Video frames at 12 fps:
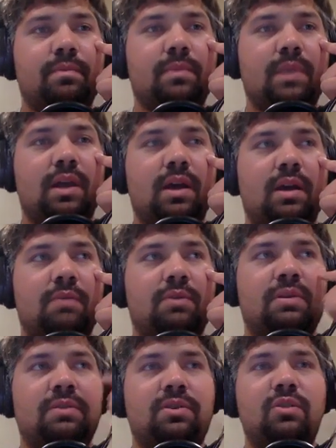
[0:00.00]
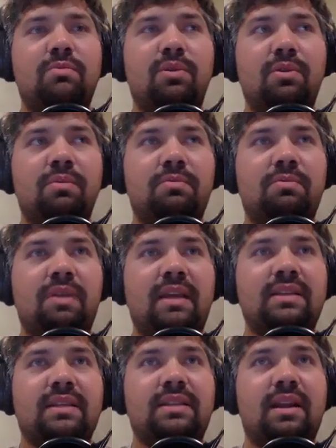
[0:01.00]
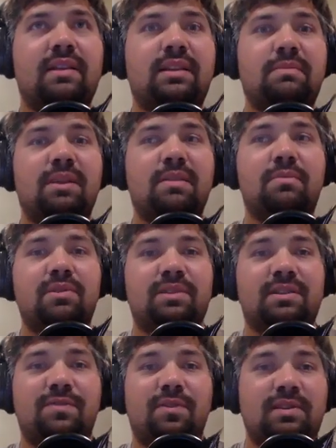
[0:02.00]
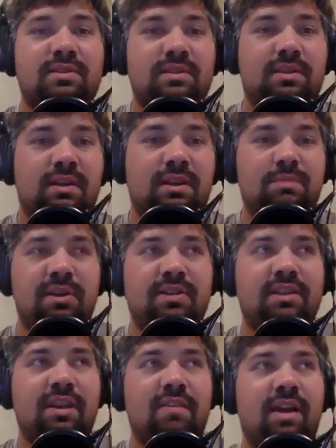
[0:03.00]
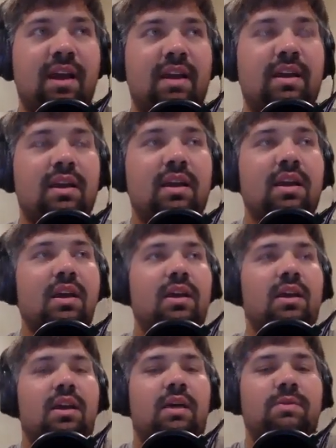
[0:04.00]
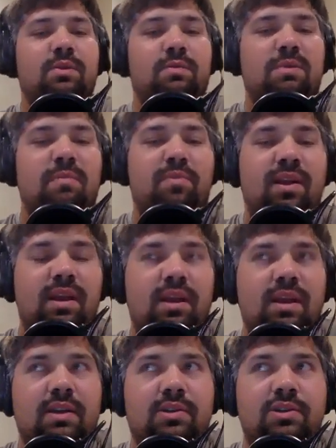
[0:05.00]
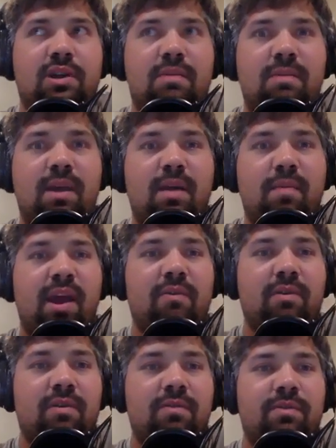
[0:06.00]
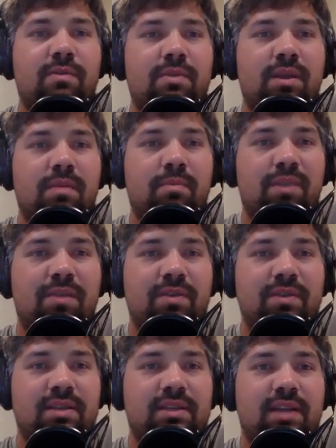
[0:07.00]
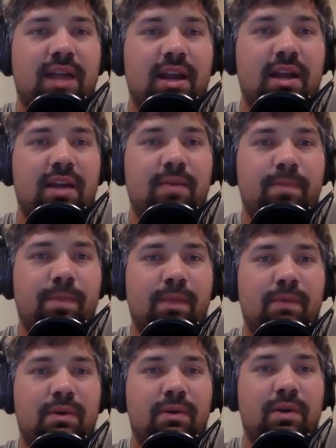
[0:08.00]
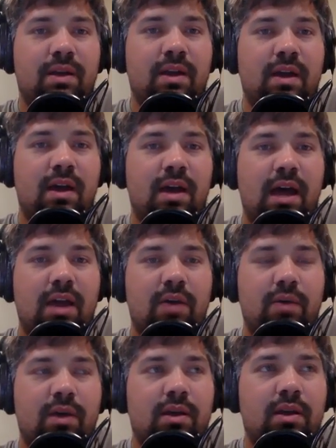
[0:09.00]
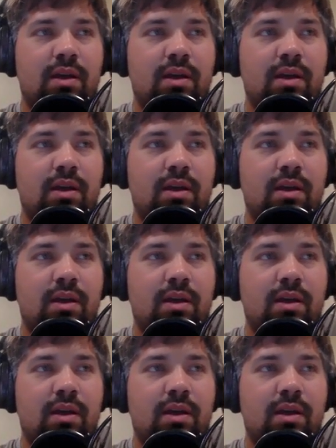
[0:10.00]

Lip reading: 2 more things that stand out to me the most as far as experiences I've had. I was with my buddy Jeremiah Byron from the Bigfoot Society. We were in Iowa.